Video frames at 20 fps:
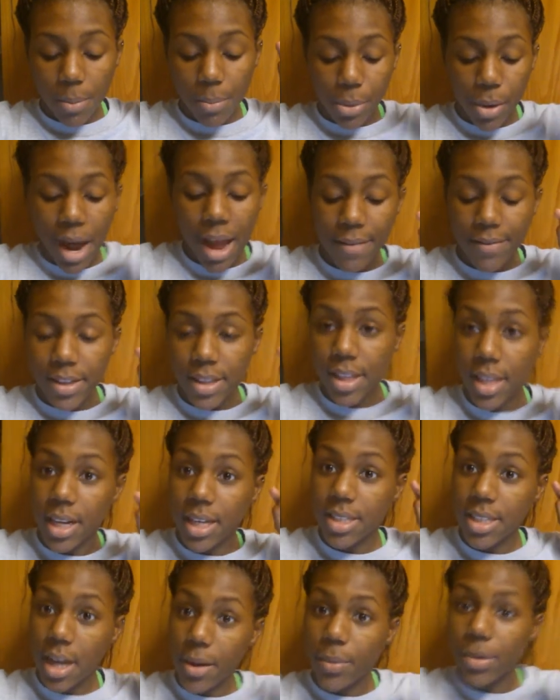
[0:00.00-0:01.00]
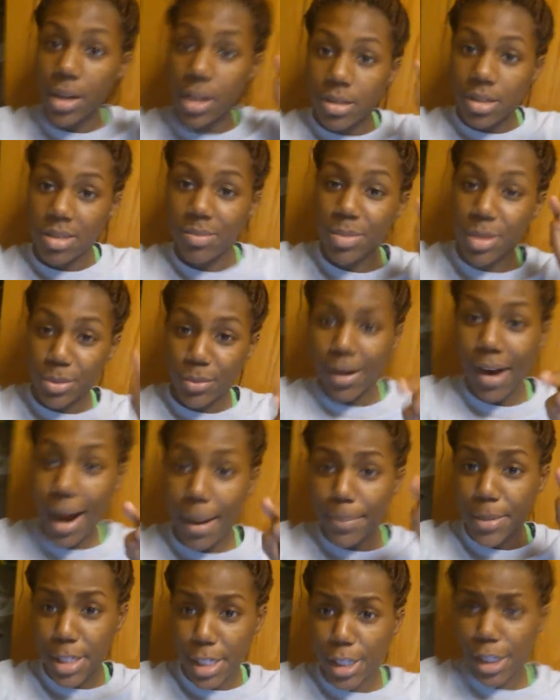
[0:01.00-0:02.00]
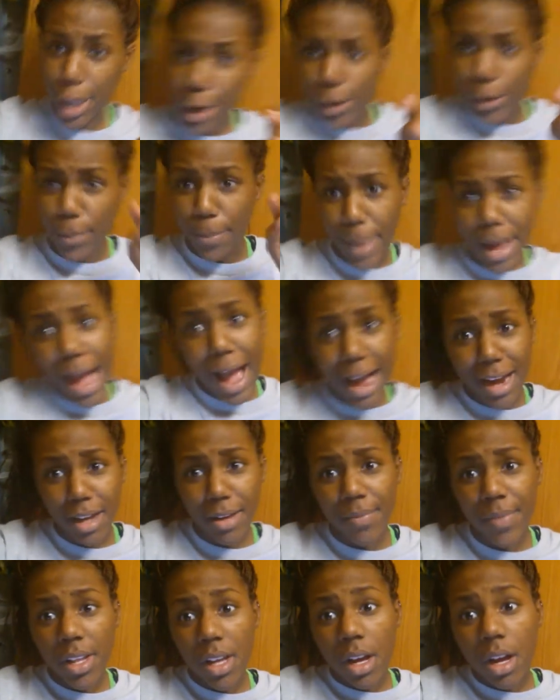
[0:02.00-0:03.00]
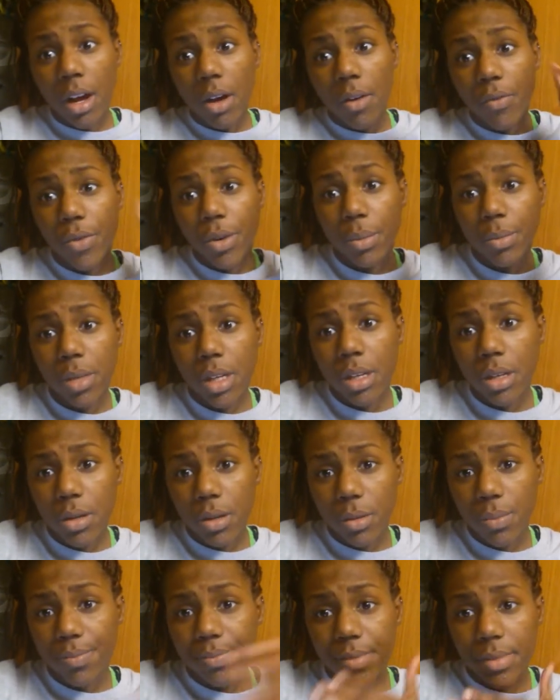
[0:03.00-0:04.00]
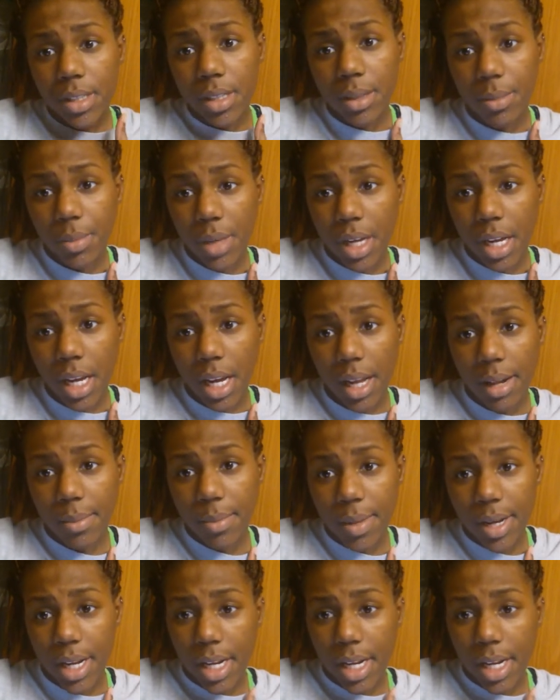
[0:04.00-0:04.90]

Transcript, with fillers: privately because I want to subscribe to you back. From you to me and